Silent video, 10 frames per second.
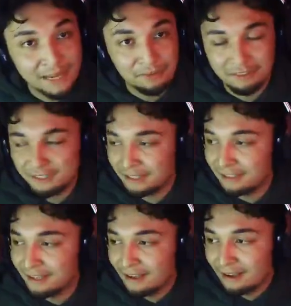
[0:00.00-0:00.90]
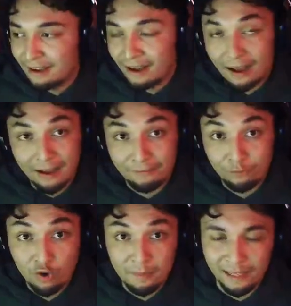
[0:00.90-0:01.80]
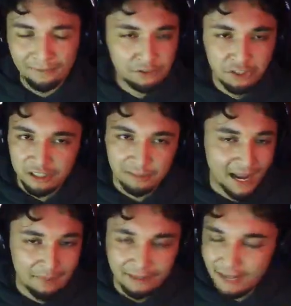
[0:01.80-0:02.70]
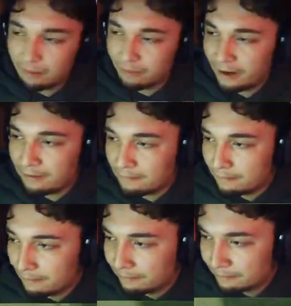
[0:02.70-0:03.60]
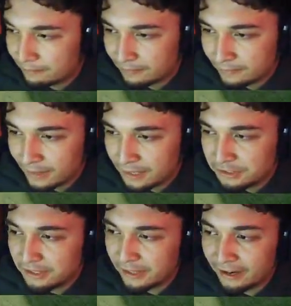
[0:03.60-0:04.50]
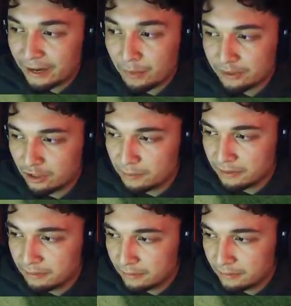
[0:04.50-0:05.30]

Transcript: able to see forming if you're just spamming that route. You see there, it was open,